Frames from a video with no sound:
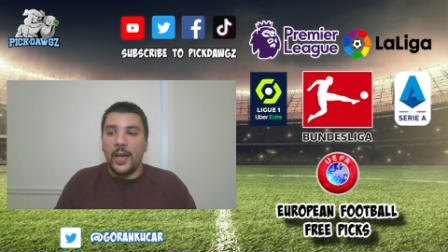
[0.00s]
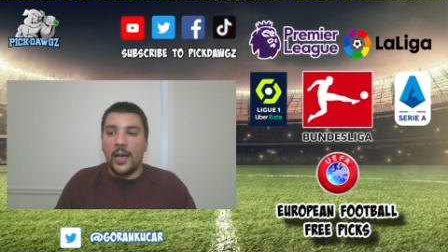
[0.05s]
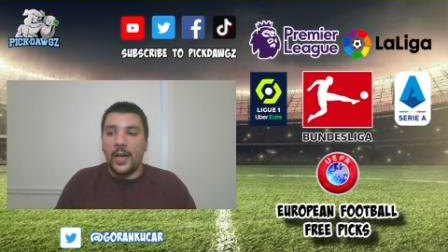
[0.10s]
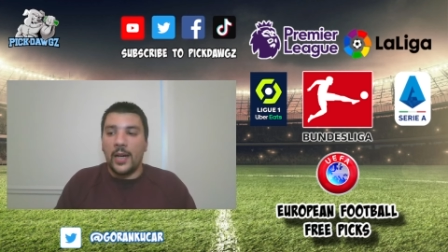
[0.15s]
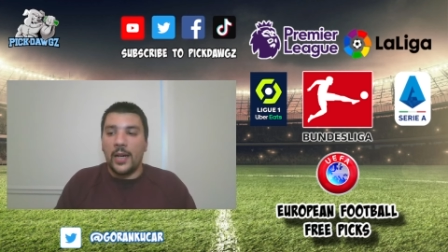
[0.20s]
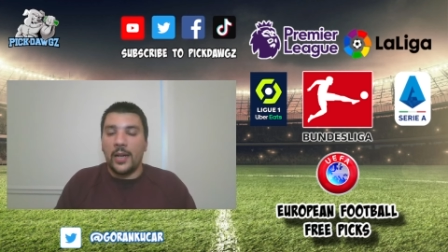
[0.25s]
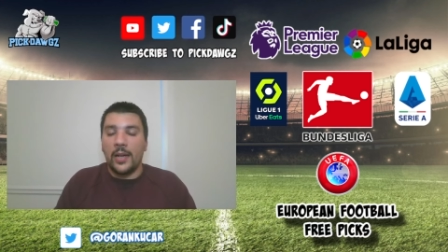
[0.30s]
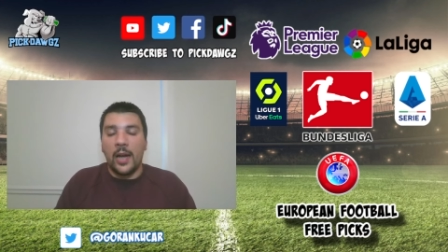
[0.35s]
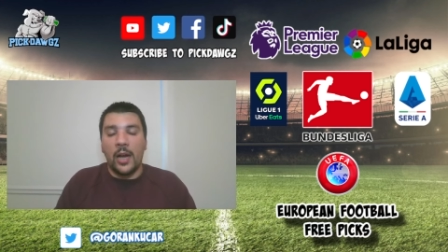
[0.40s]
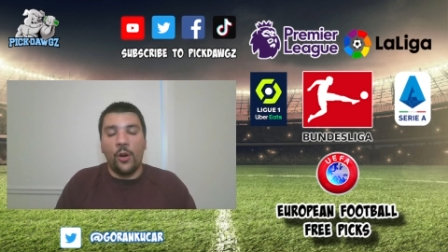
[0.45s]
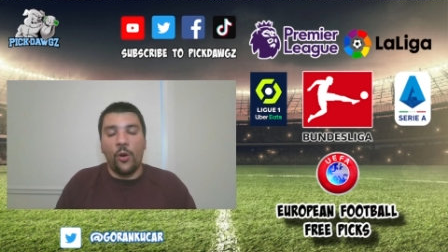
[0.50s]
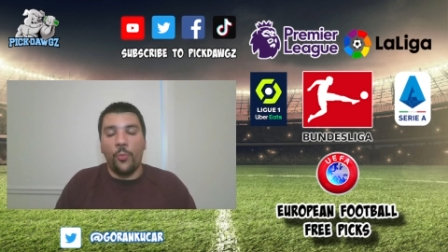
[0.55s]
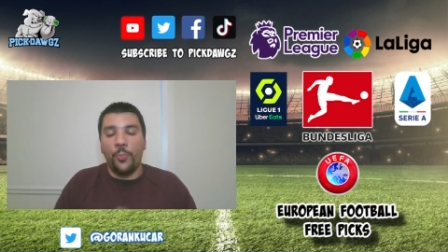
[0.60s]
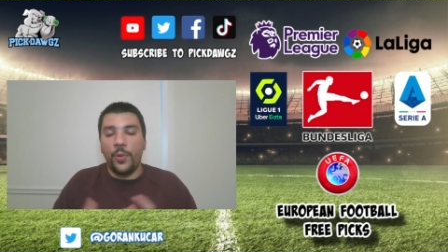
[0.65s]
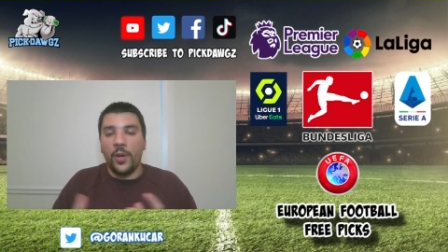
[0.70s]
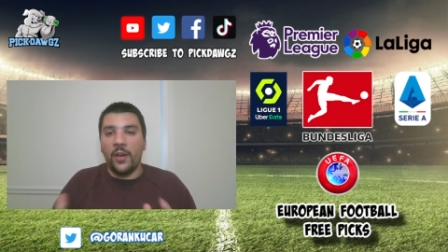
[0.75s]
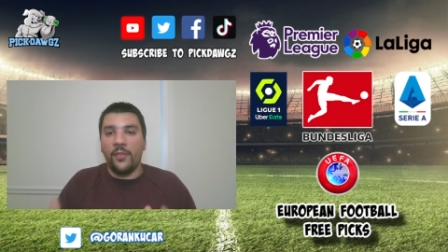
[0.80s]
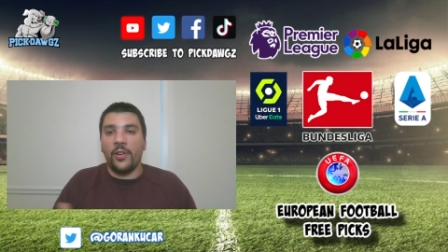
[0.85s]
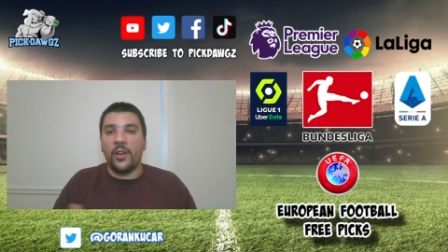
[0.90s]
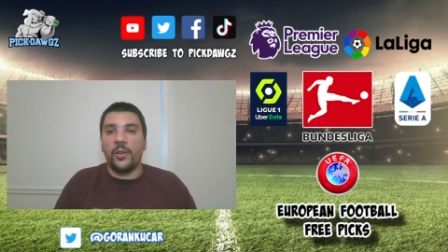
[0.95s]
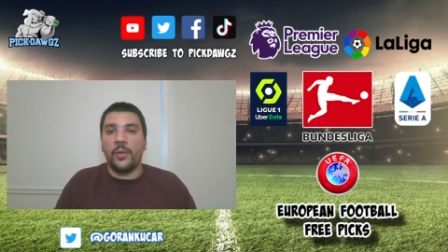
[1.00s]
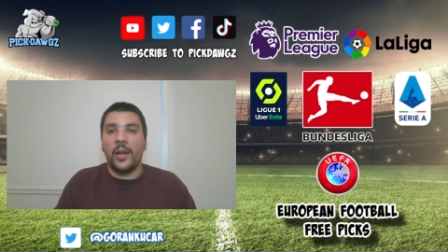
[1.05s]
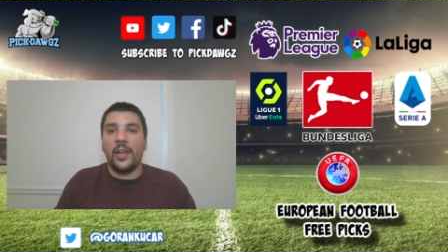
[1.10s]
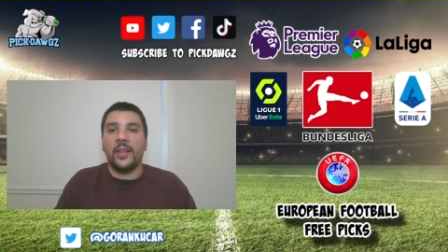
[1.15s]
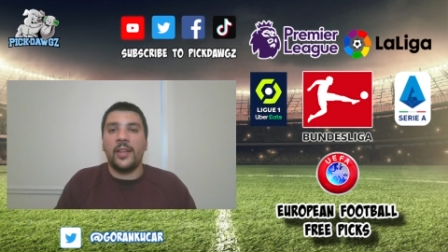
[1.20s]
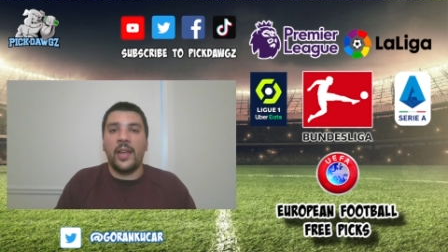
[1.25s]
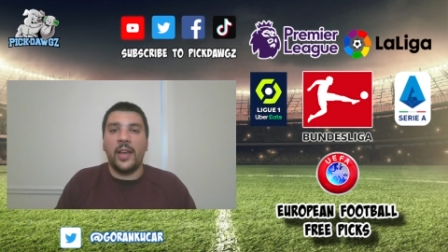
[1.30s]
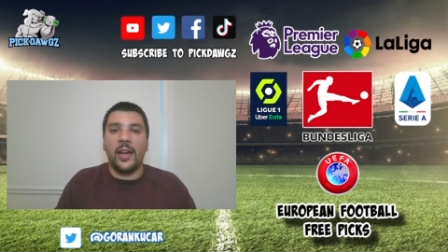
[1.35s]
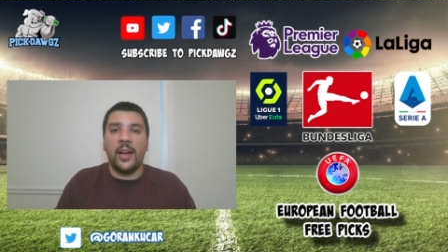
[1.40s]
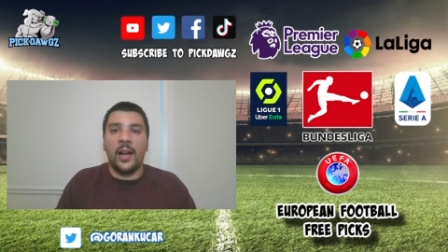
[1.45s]
Uh, I hope you have a
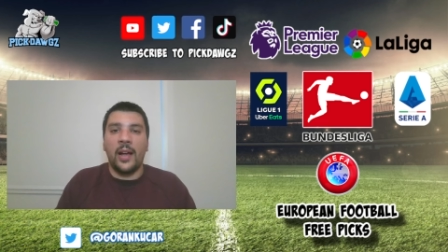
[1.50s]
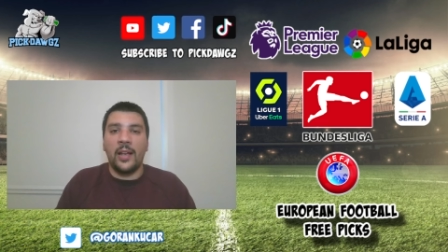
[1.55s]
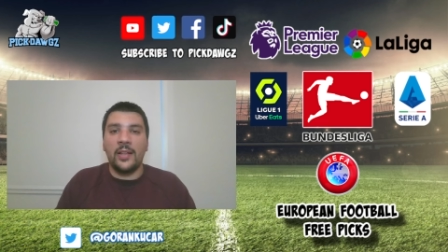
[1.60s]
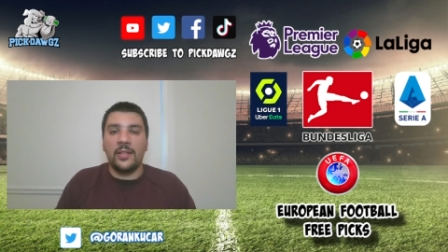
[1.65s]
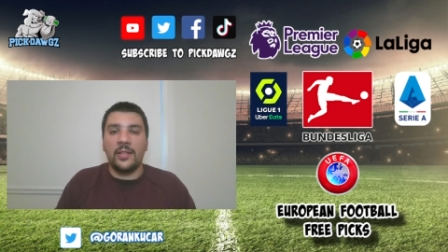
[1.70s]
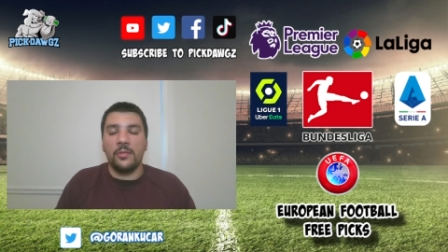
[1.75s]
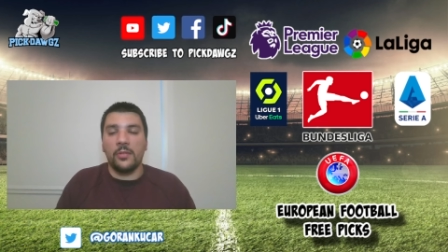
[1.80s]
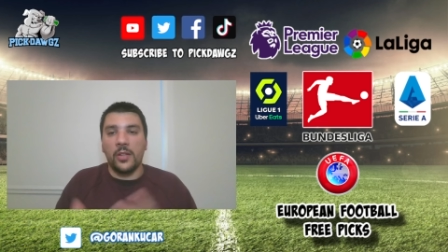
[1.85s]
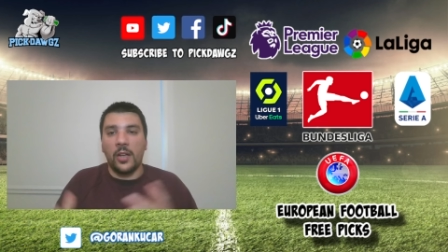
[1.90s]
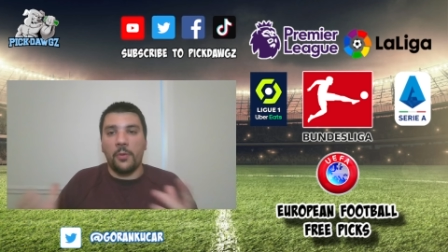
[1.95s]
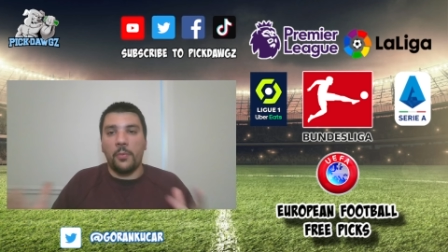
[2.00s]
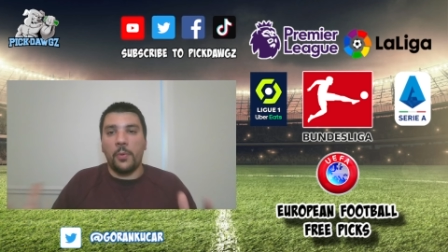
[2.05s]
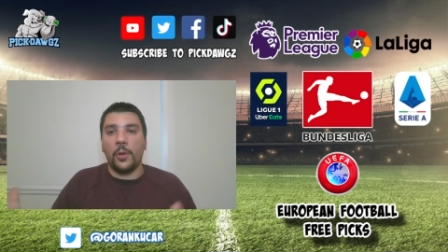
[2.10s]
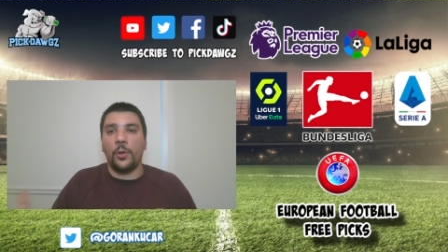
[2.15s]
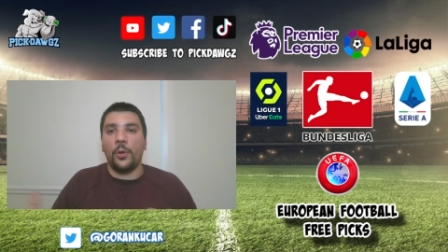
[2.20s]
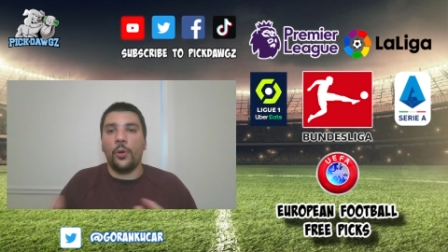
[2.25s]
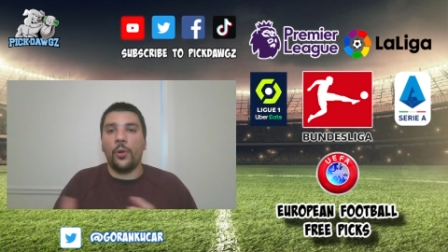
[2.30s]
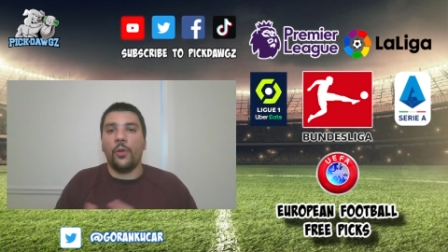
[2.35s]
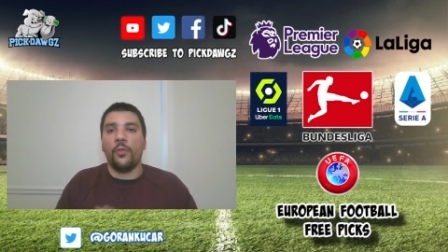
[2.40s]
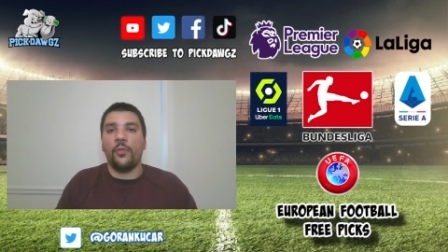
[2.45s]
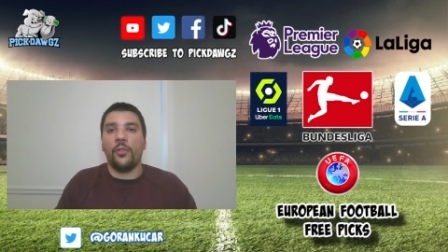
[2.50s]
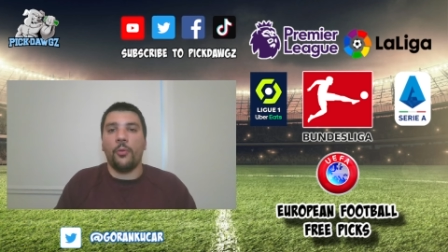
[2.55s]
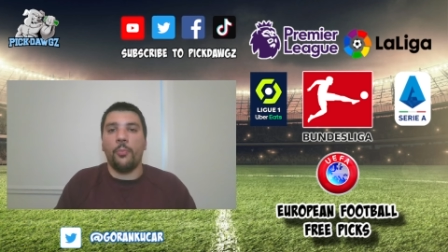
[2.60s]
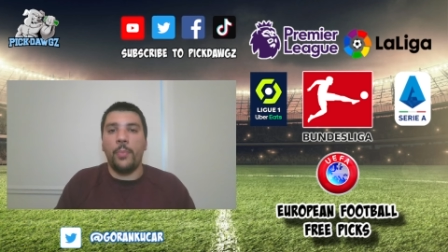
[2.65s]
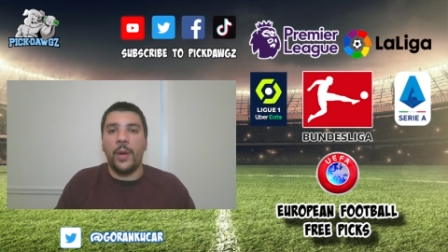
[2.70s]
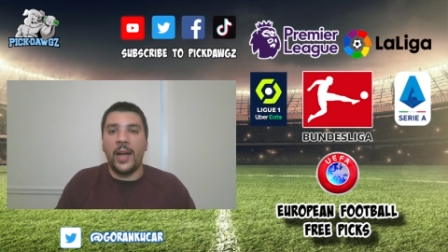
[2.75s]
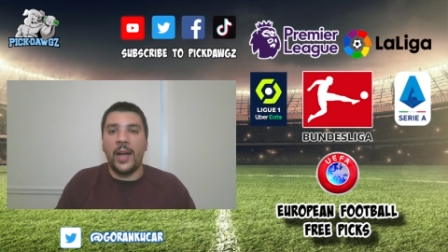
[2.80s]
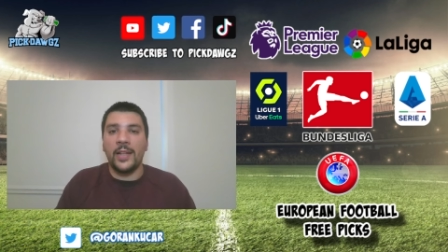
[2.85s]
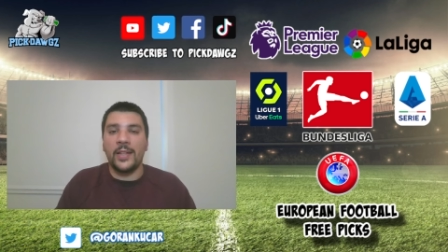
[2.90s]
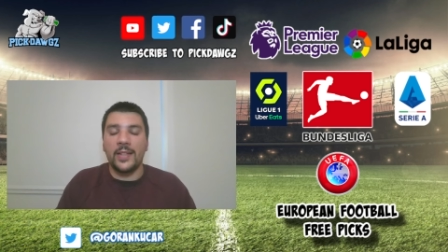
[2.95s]
great day, guys. Good luck with all of your
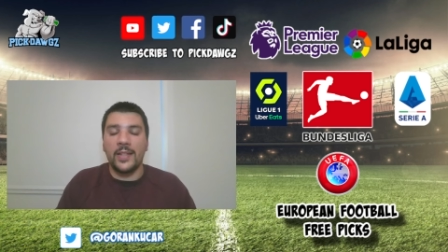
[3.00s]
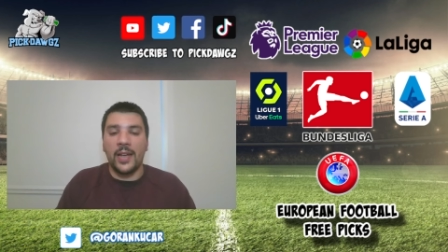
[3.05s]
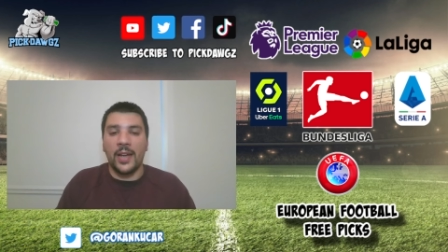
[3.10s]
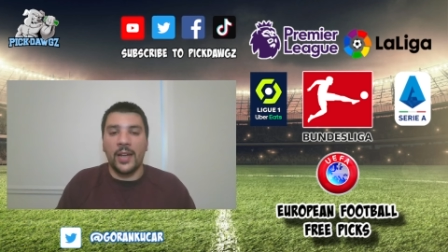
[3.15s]
bets.